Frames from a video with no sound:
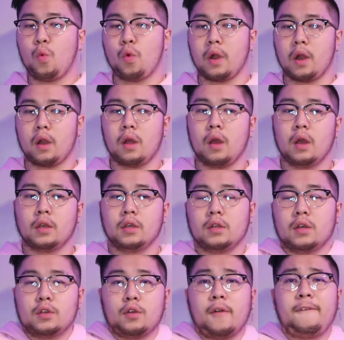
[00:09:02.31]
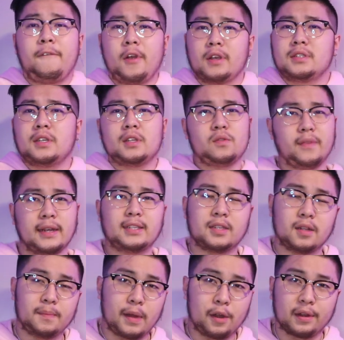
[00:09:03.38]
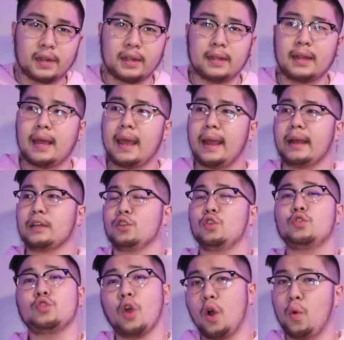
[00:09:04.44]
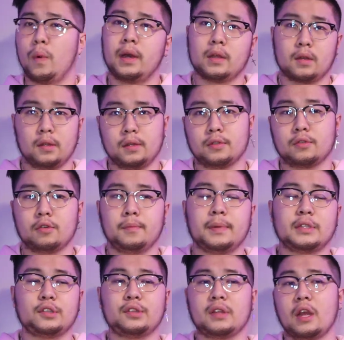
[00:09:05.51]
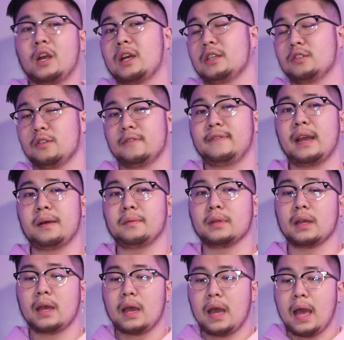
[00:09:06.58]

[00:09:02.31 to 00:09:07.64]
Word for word: where you know you're a first generation American and you don't want to go to school but you're there because you're family.